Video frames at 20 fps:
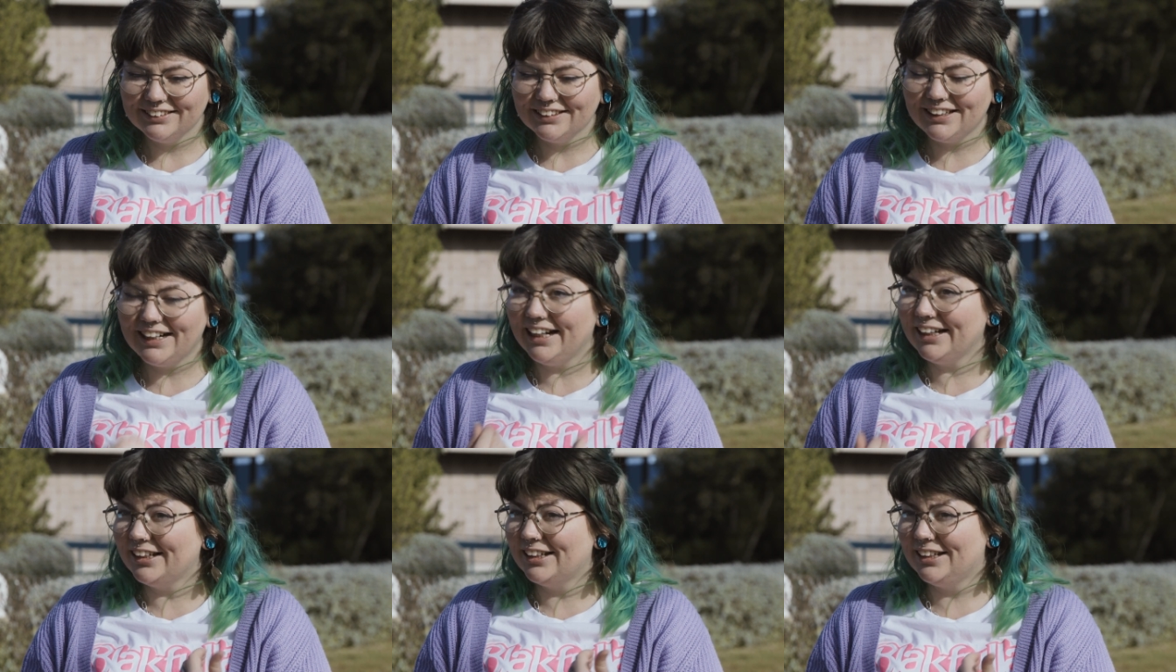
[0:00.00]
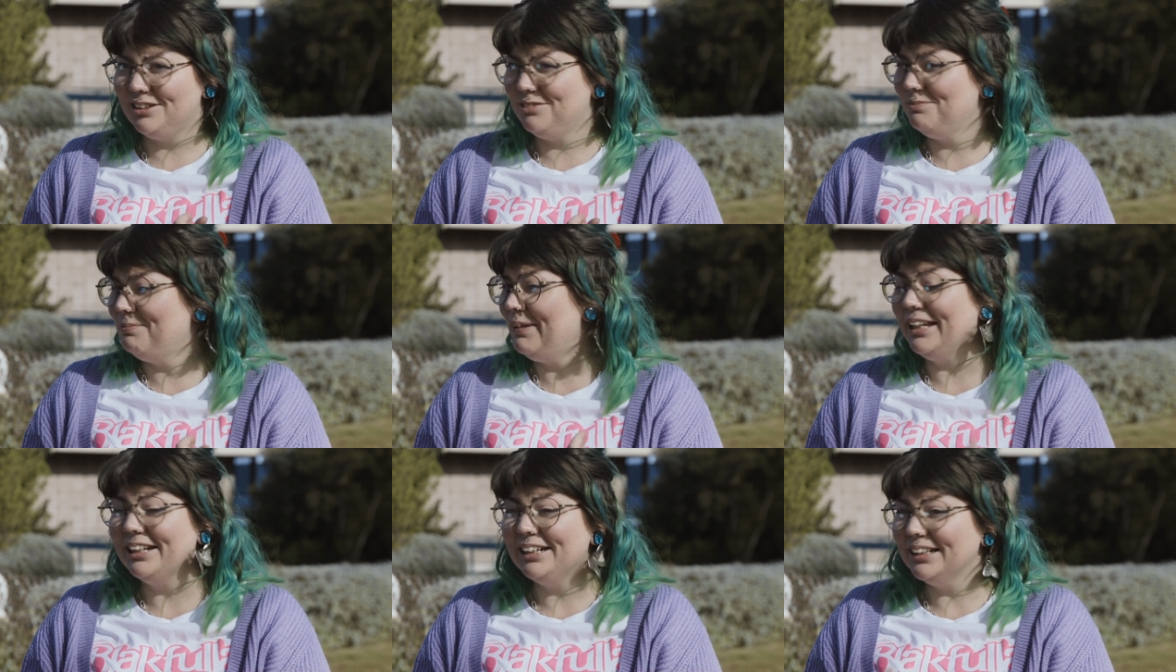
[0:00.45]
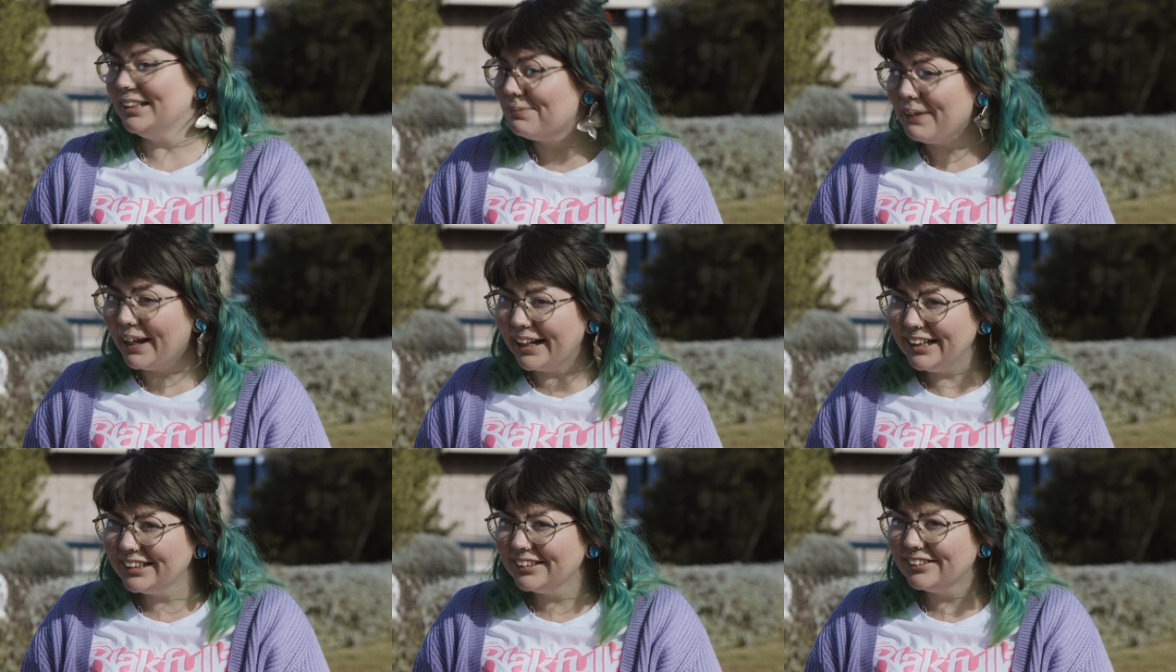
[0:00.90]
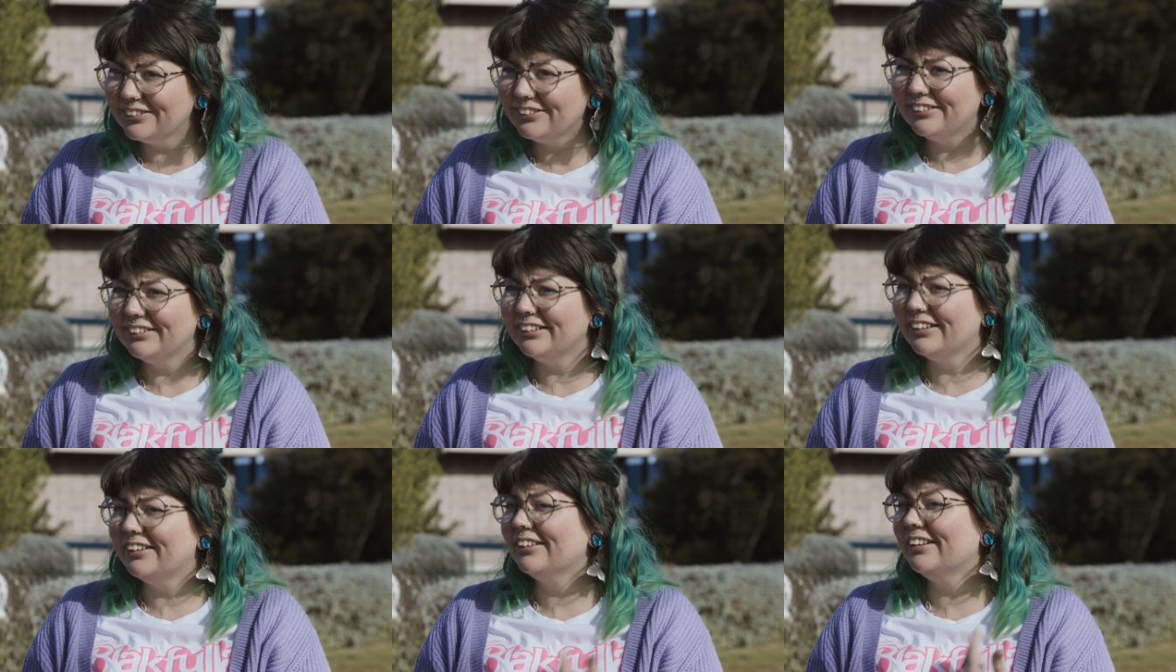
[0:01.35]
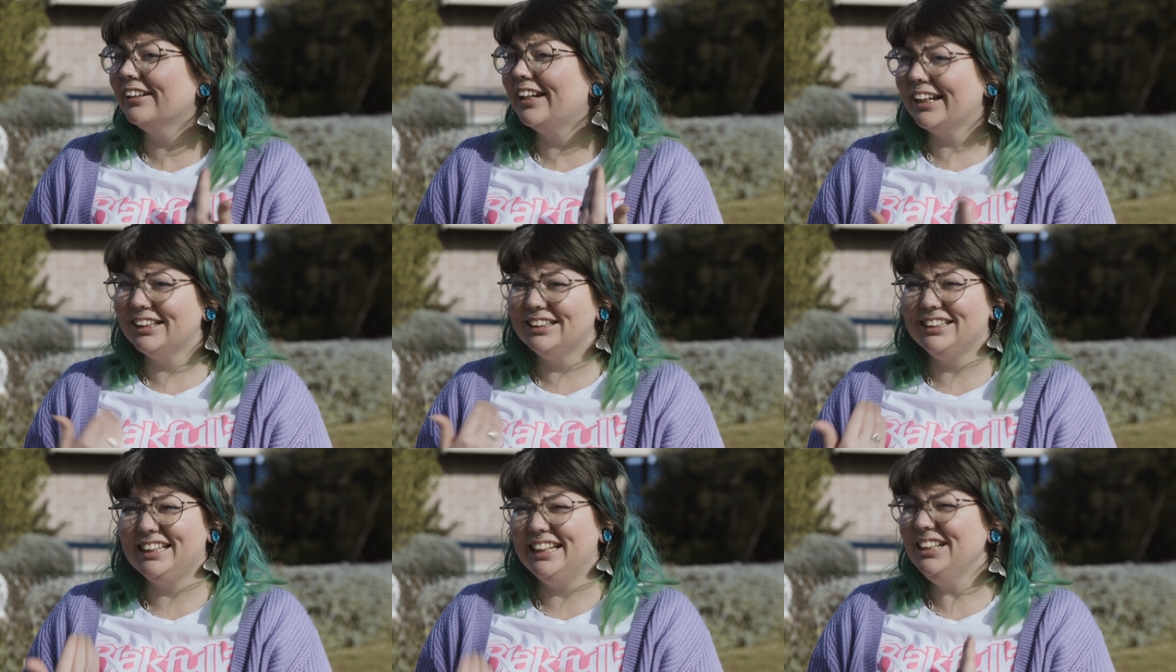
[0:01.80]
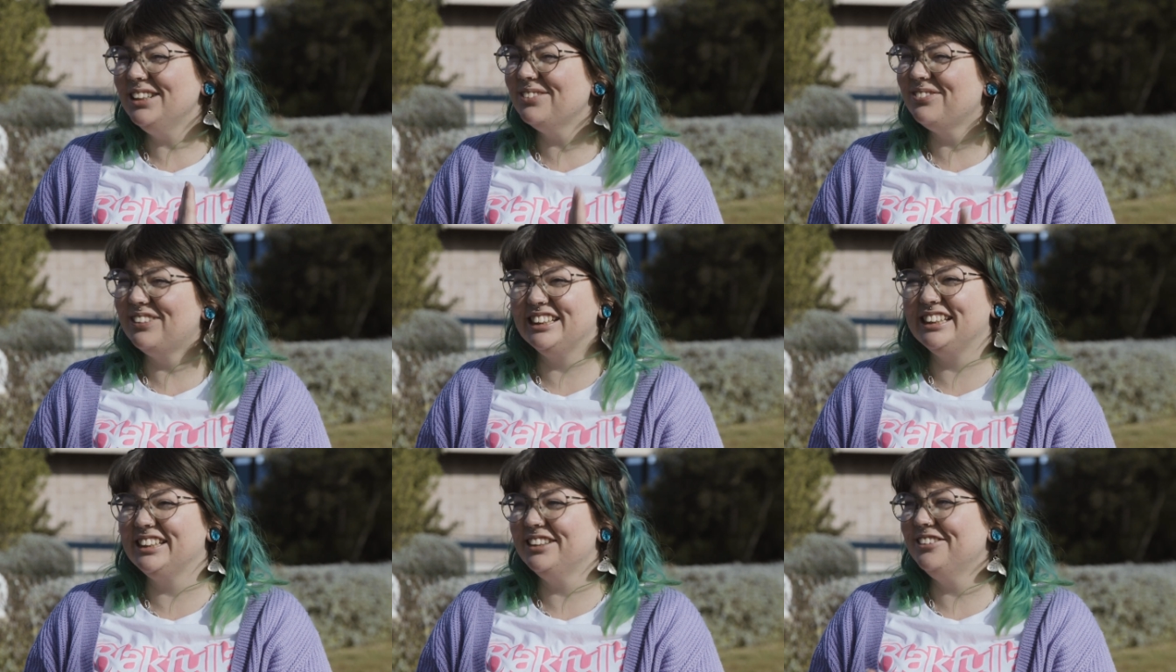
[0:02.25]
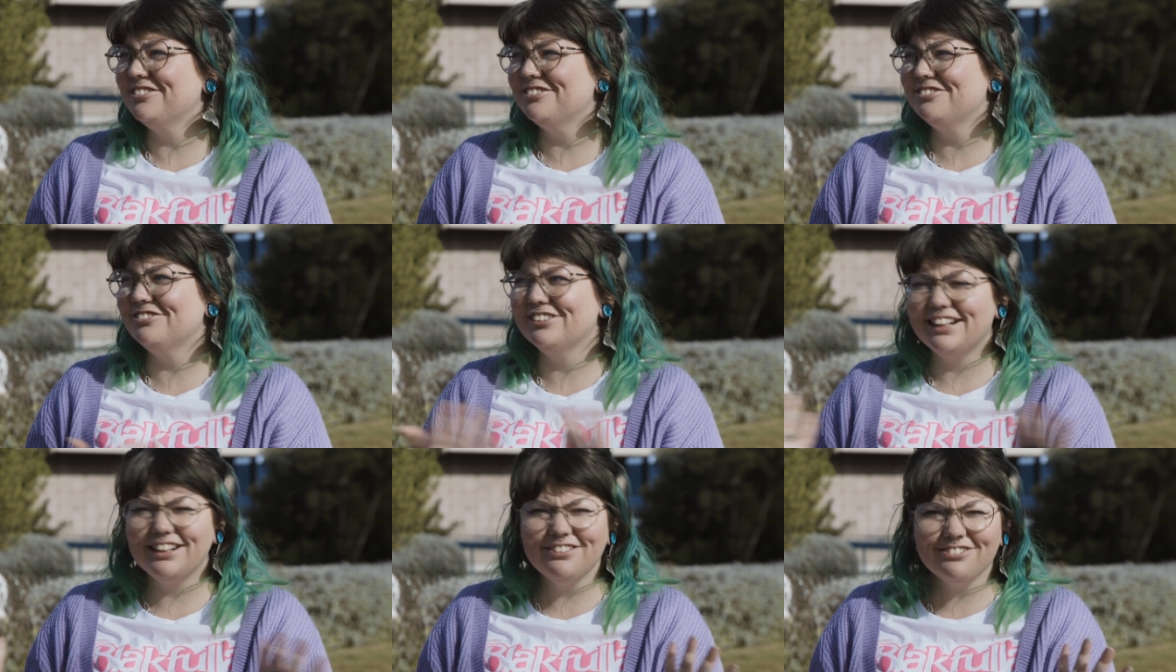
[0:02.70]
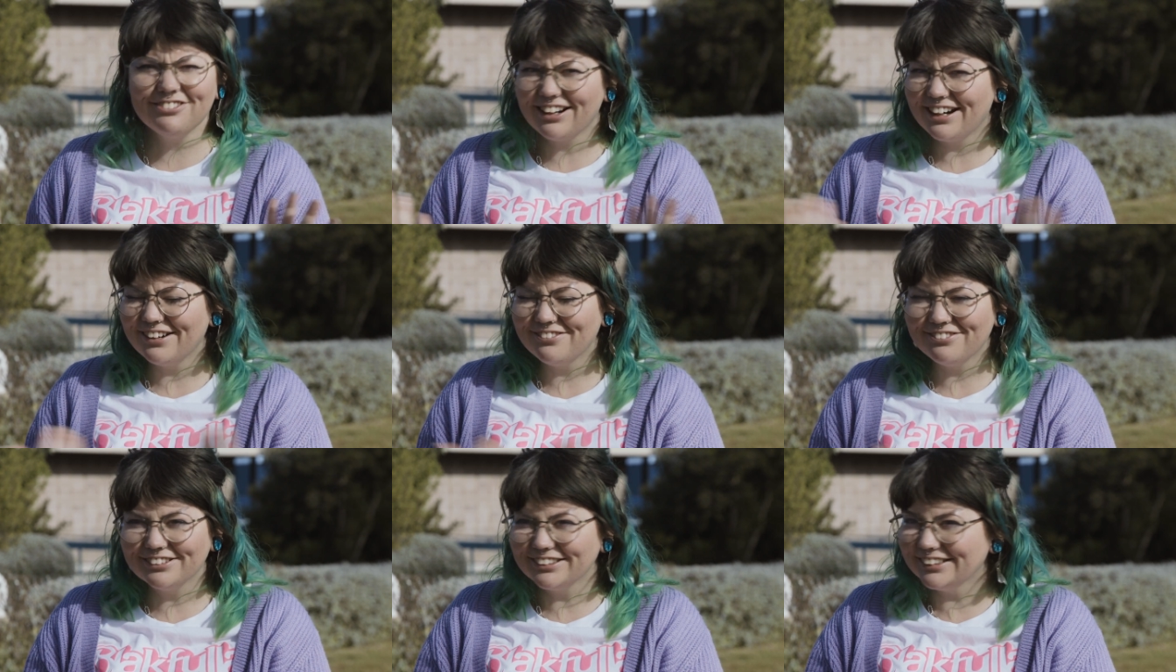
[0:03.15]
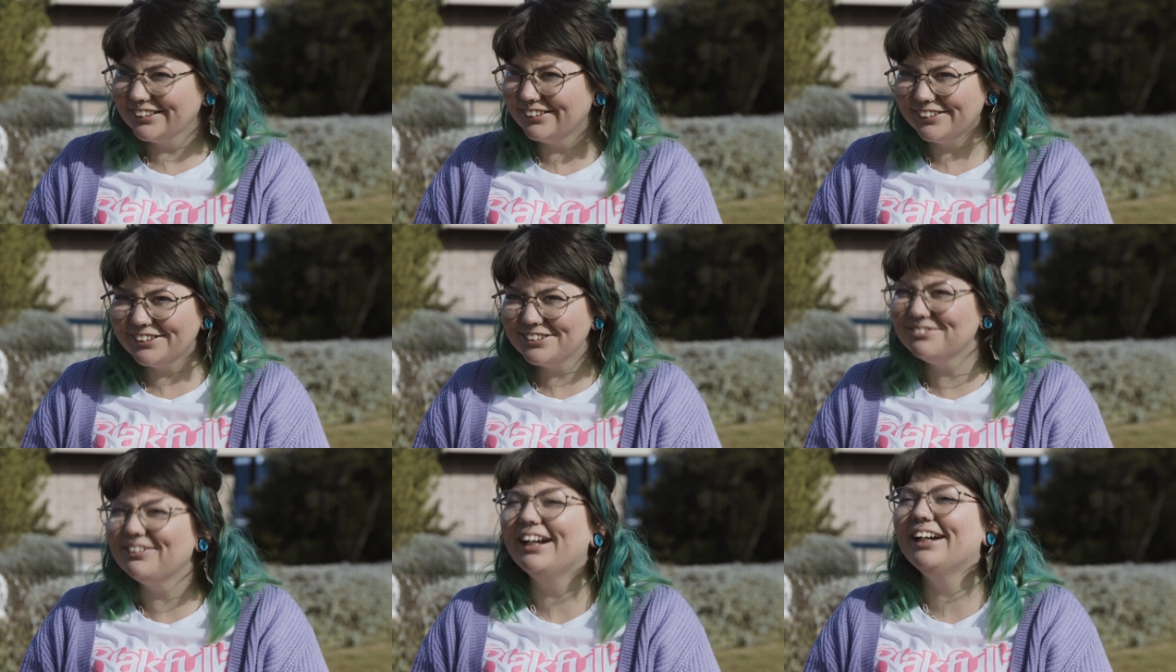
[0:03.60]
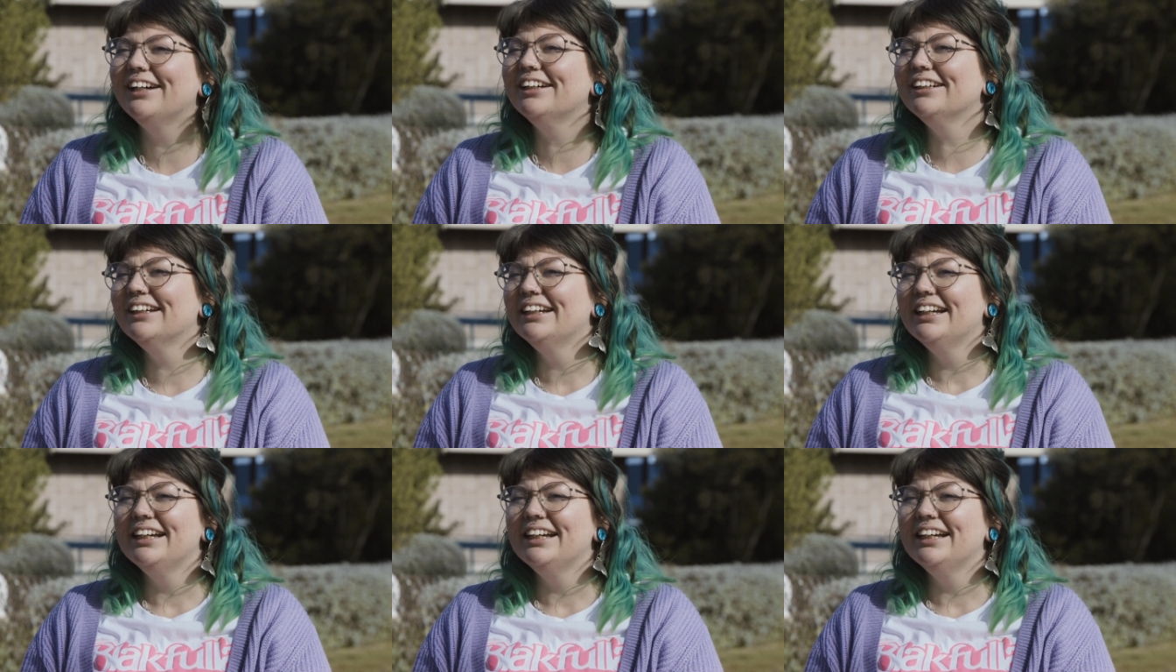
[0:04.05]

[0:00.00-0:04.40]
I can be an independent learner and I can teach myself whatever I want to learn about